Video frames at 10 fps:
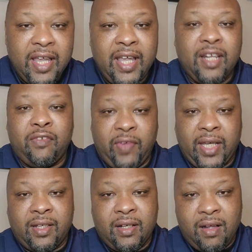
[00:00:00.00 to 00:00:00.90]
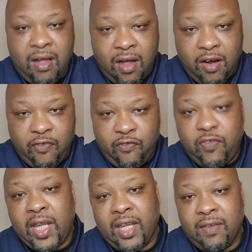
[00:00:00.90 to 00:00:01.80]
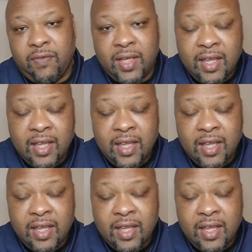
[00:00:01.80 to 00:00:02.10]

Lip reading: elevate our faith,